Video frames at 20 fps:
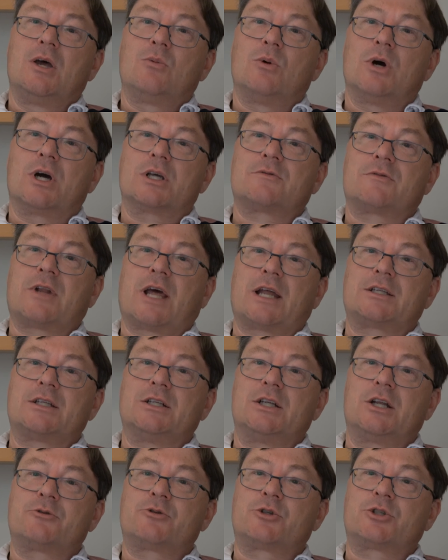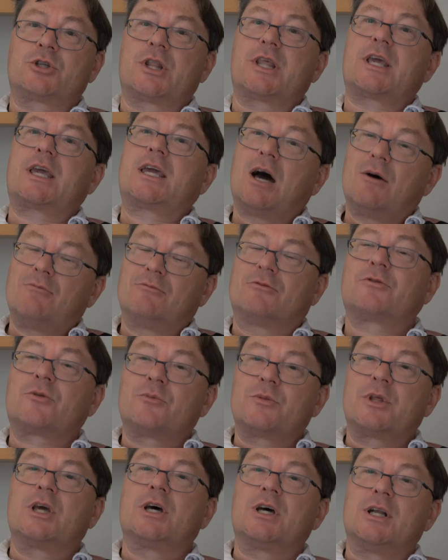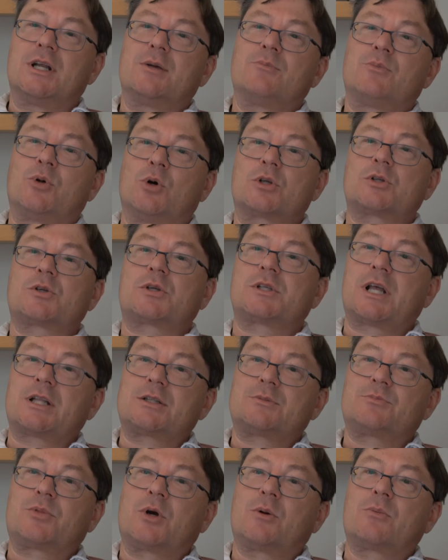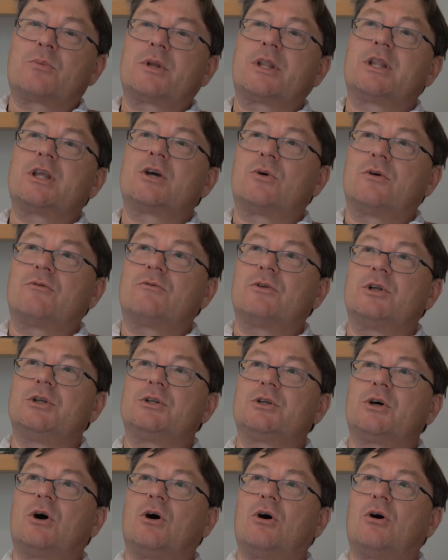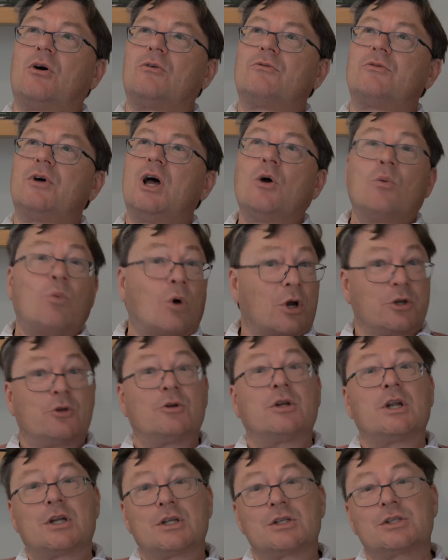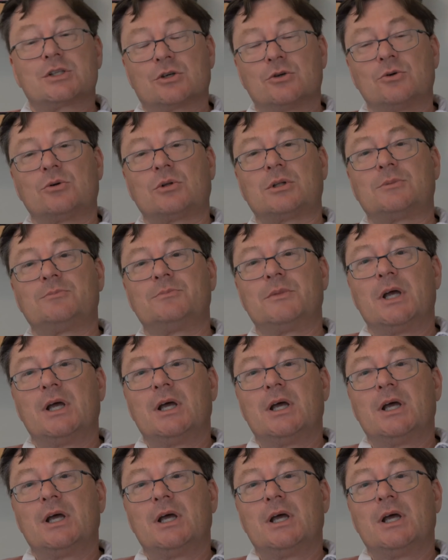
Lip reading: works of Latin literature, they come from the early books, because that's probably the equivalent of what you did at school.